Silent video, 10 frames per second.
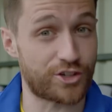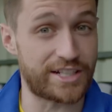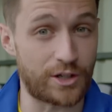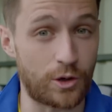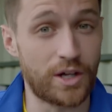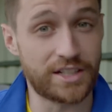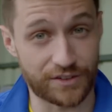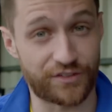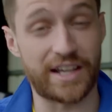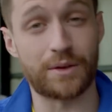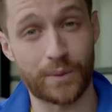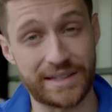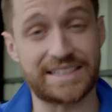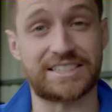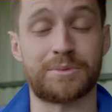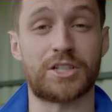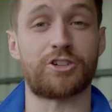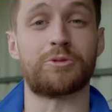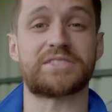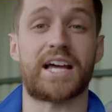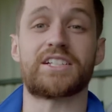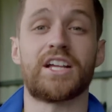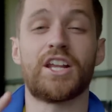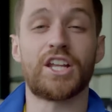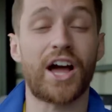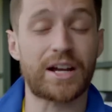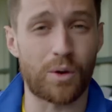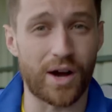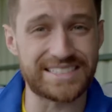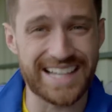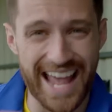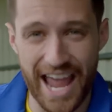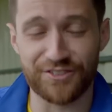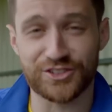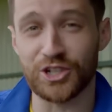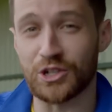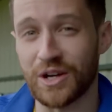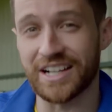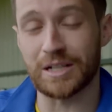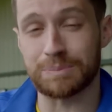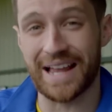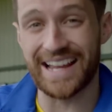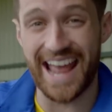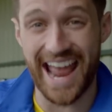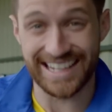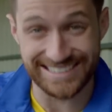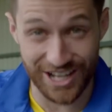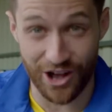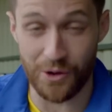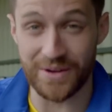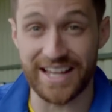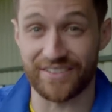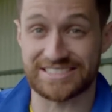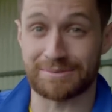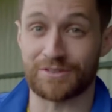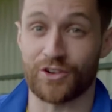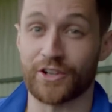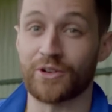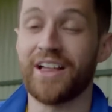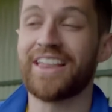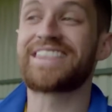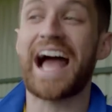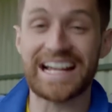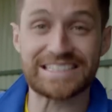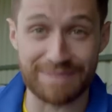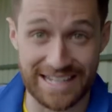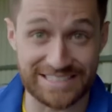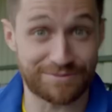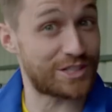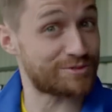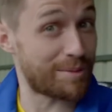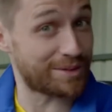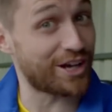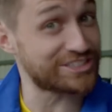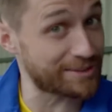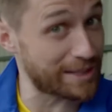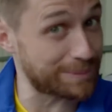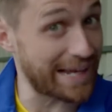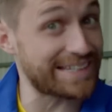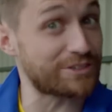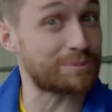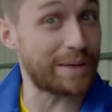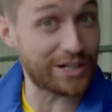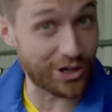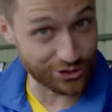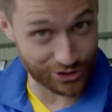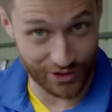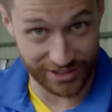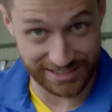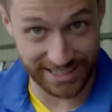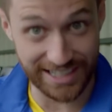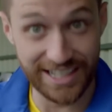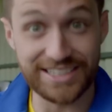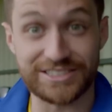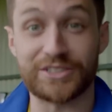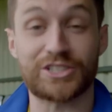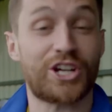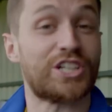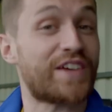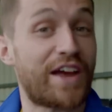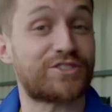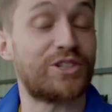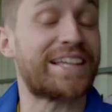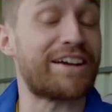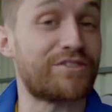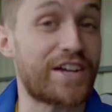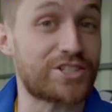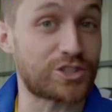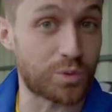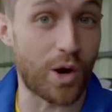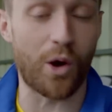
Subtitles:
the 3-0 defeat we did to them in the group stage. Likewise, F2 are going to play XO in the other semi-final. That is massive, because remember, last time they played, there was a bit of controversy, so it's a chance for F2 to get revenge as